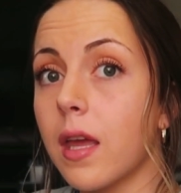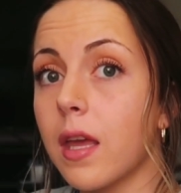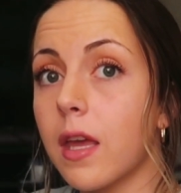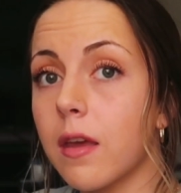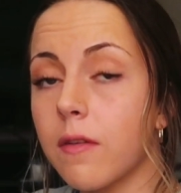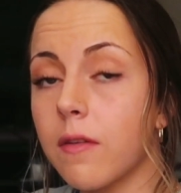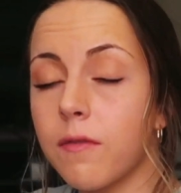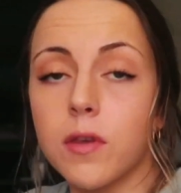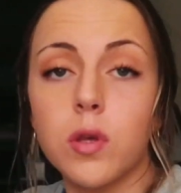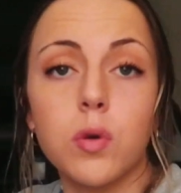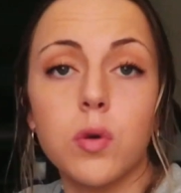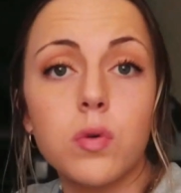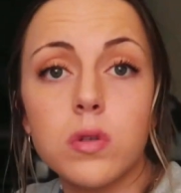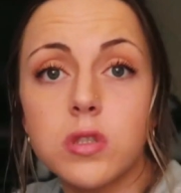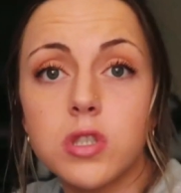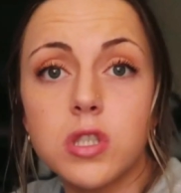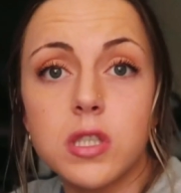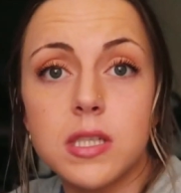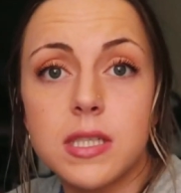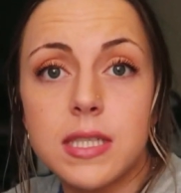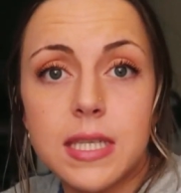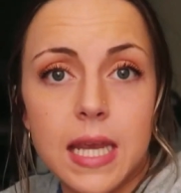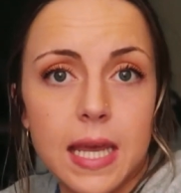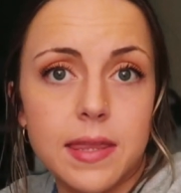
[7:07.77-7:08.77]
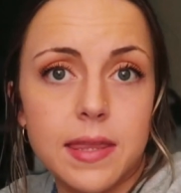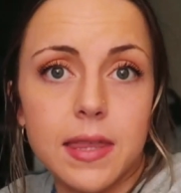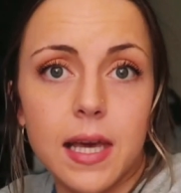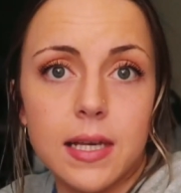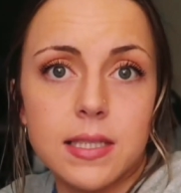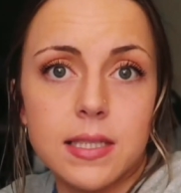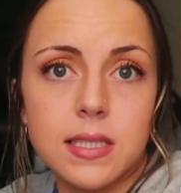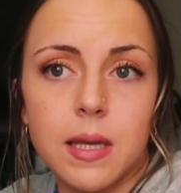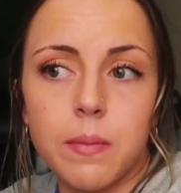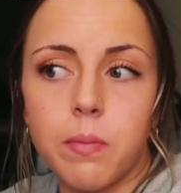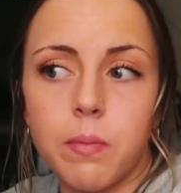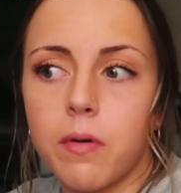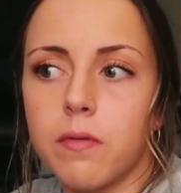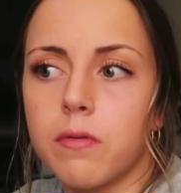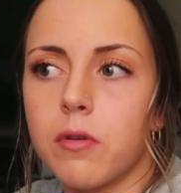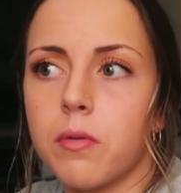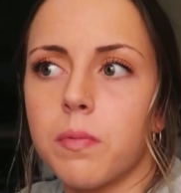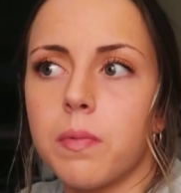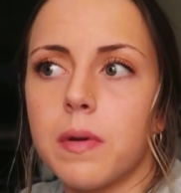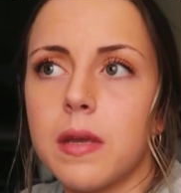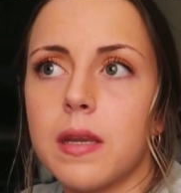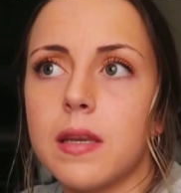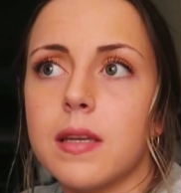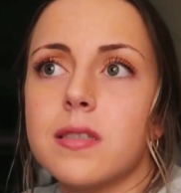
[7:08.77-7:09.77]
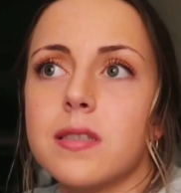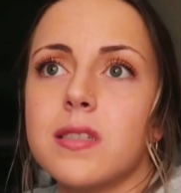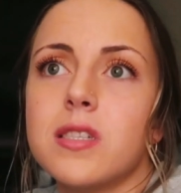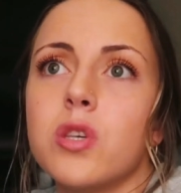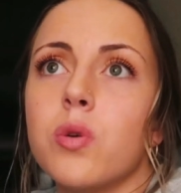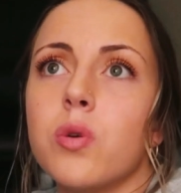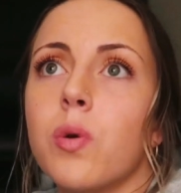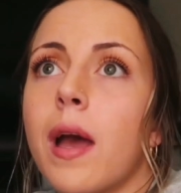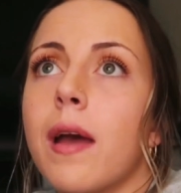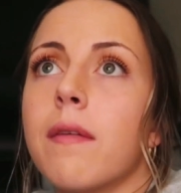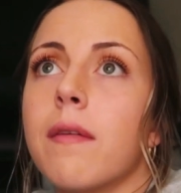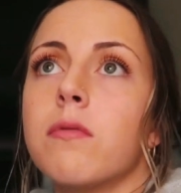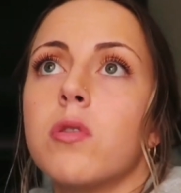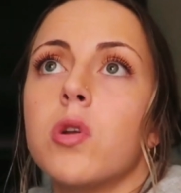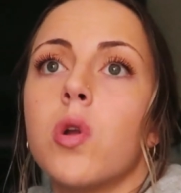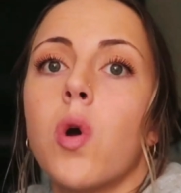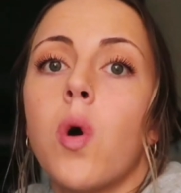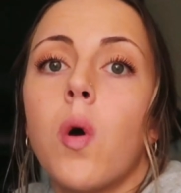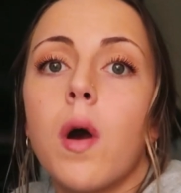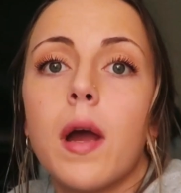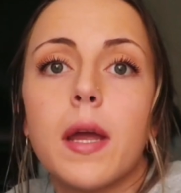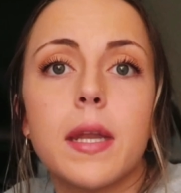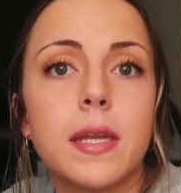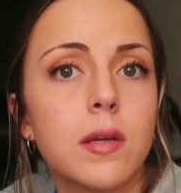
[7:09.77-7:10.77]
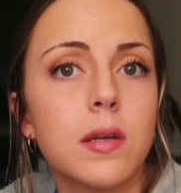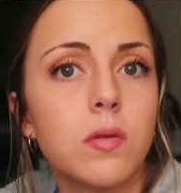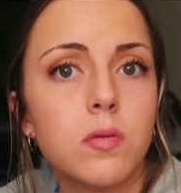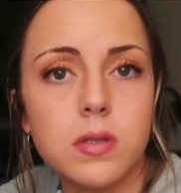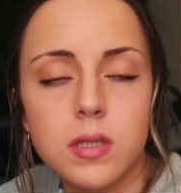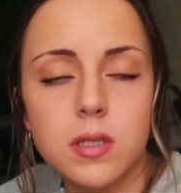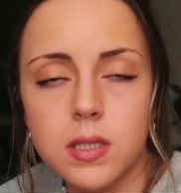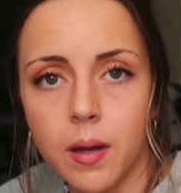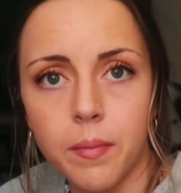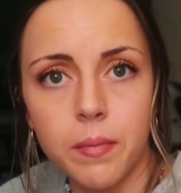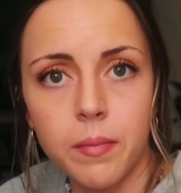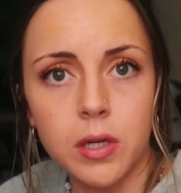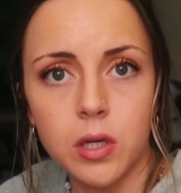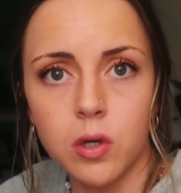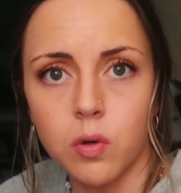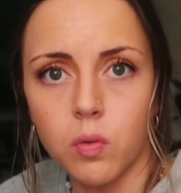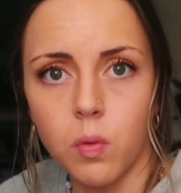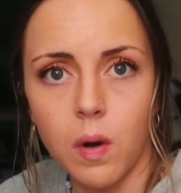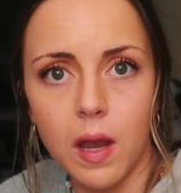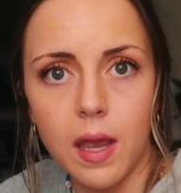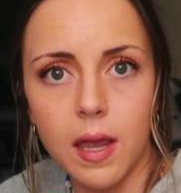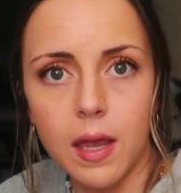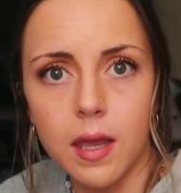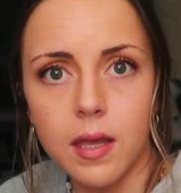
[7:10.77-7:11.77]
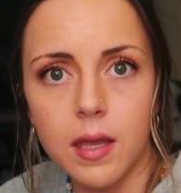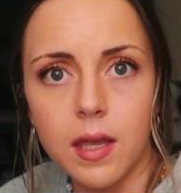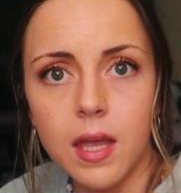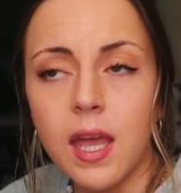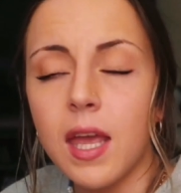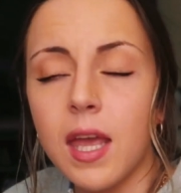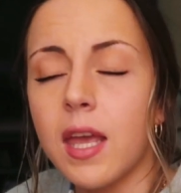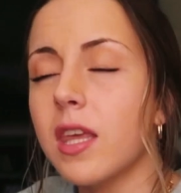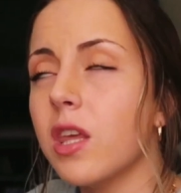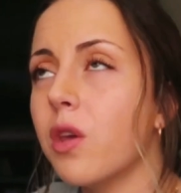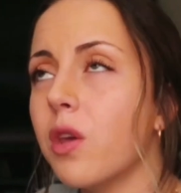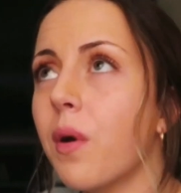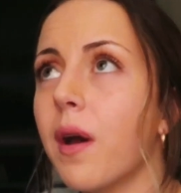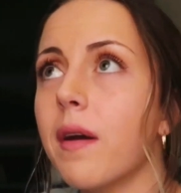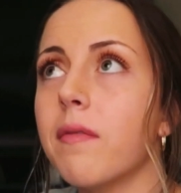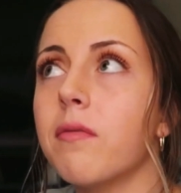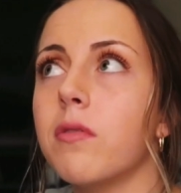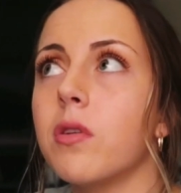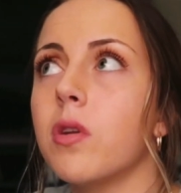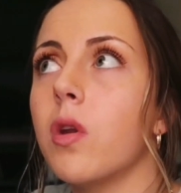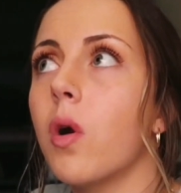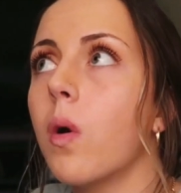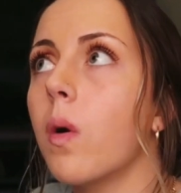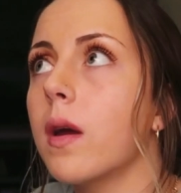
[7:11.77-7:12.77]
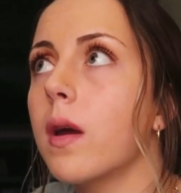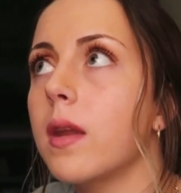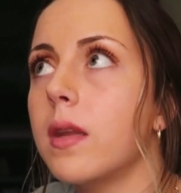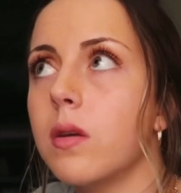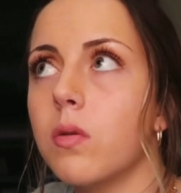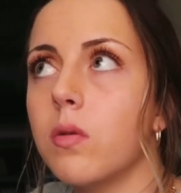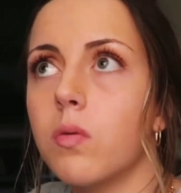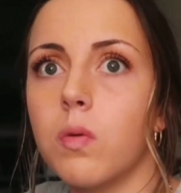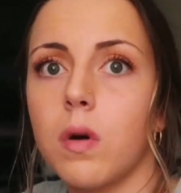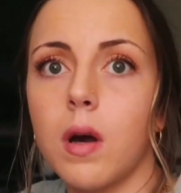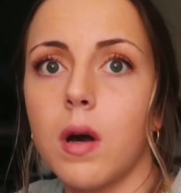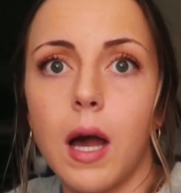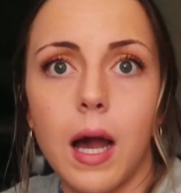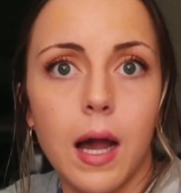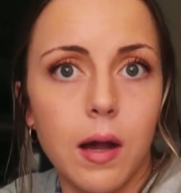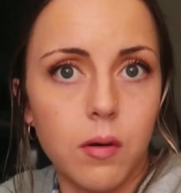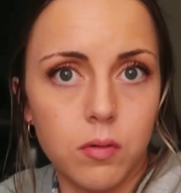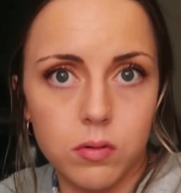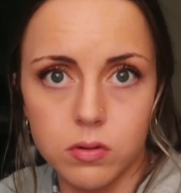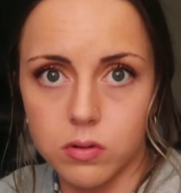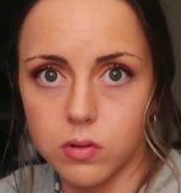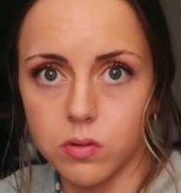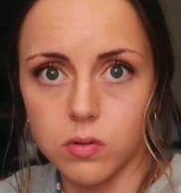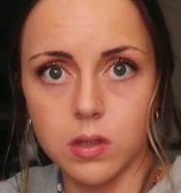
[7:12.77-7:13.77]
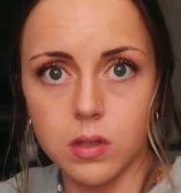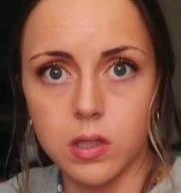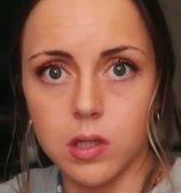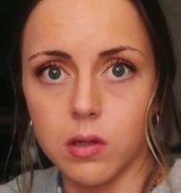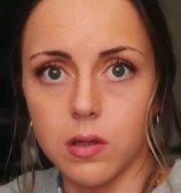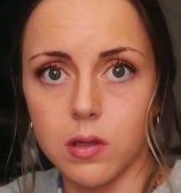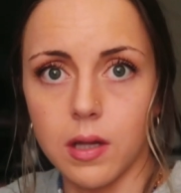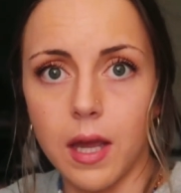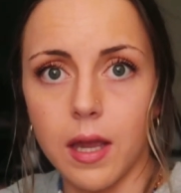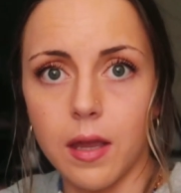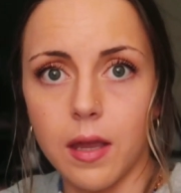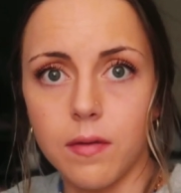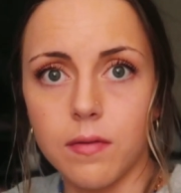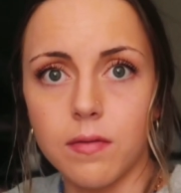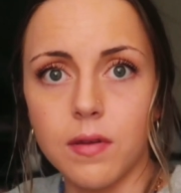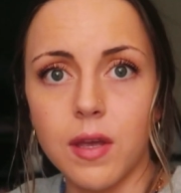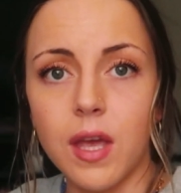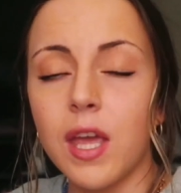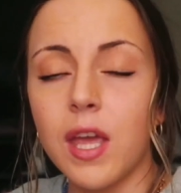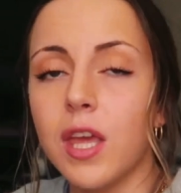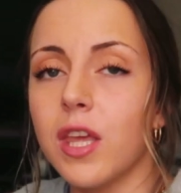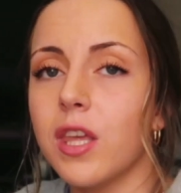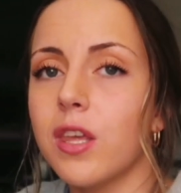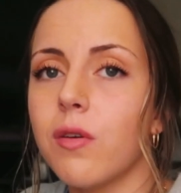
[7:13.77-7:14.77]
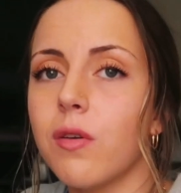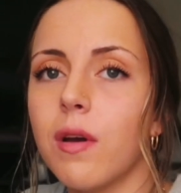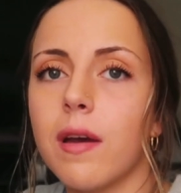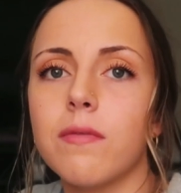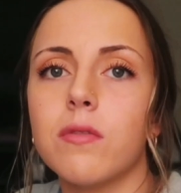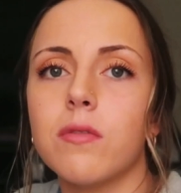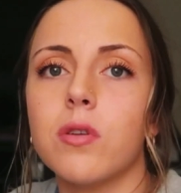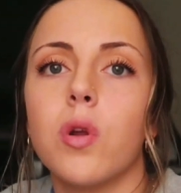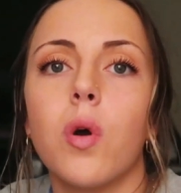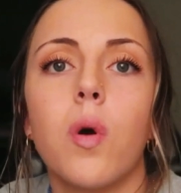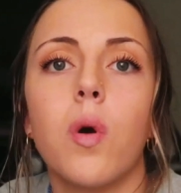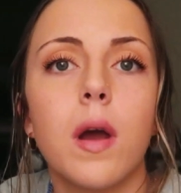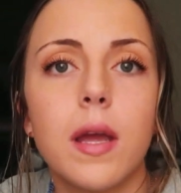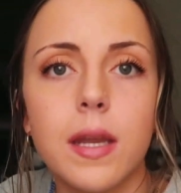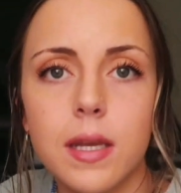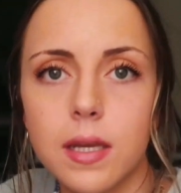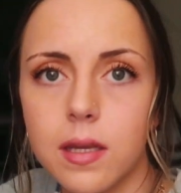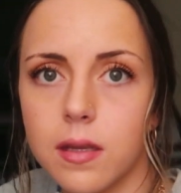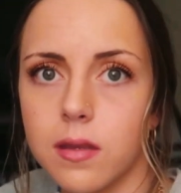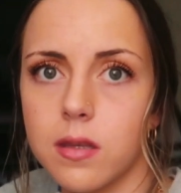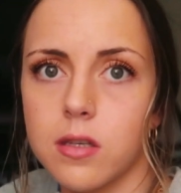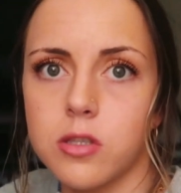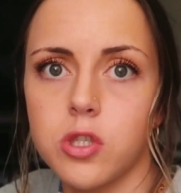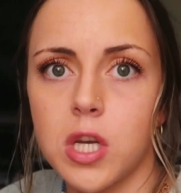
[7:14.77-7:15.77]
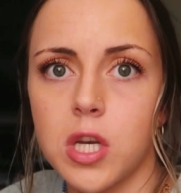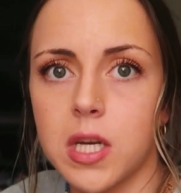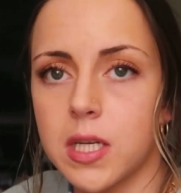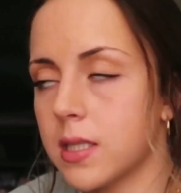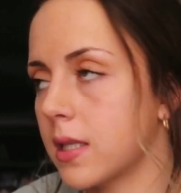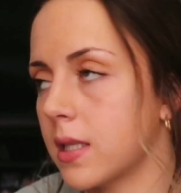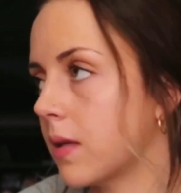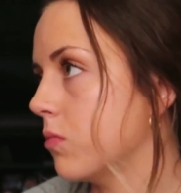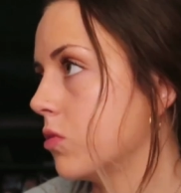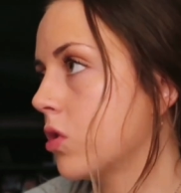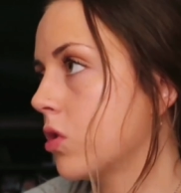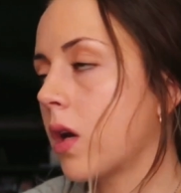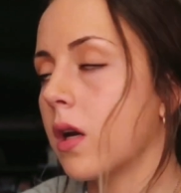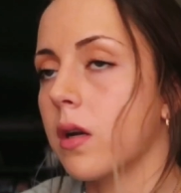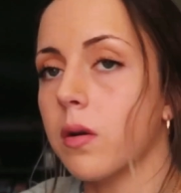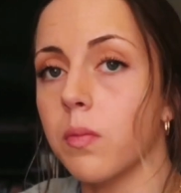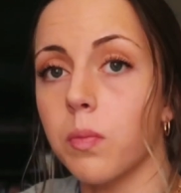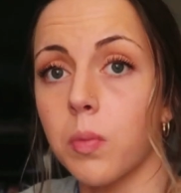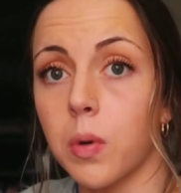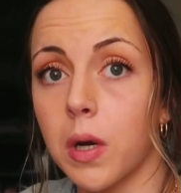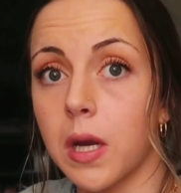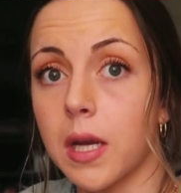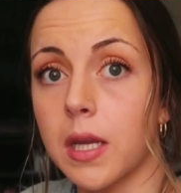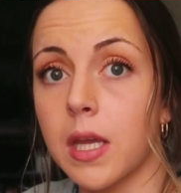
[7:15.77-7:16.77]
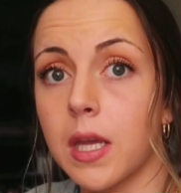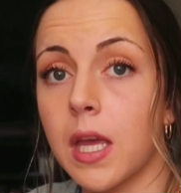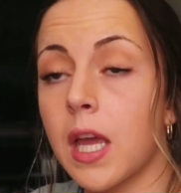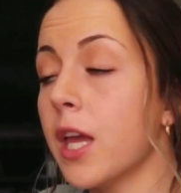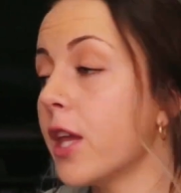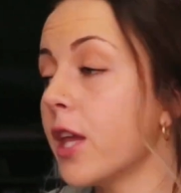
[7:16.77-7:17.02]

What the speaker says: If you would just take that step of obedience, you have no idea what's coming your way. You have no idea what I will do in your life. You have no idea the chains I'm trying to break.